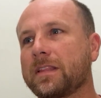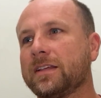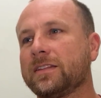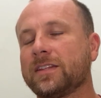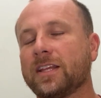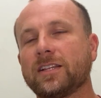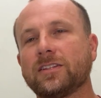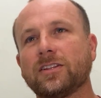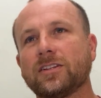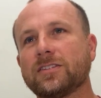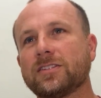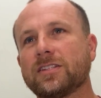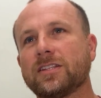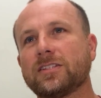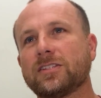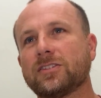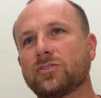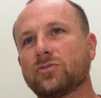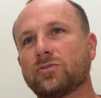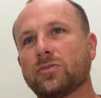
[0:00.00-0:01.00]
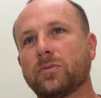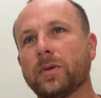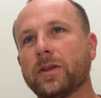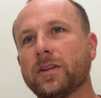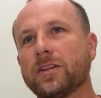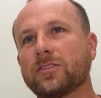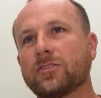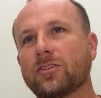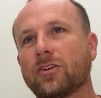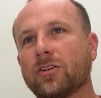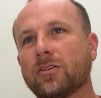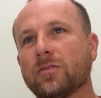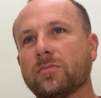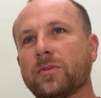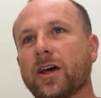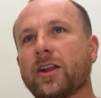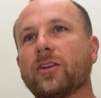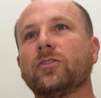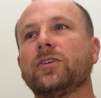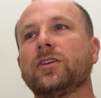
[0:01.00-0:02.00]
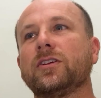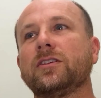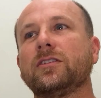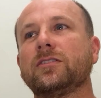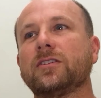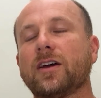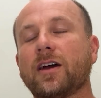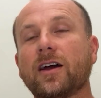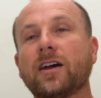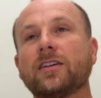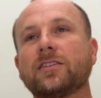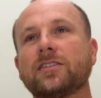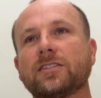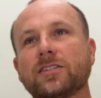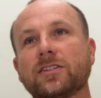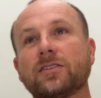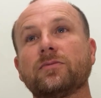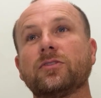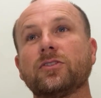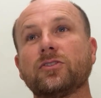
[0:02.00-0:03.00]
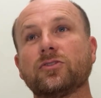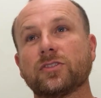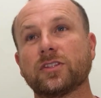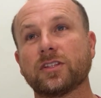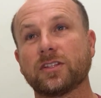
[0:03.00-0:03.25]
that does this tremendous harm, not only to us as individuals.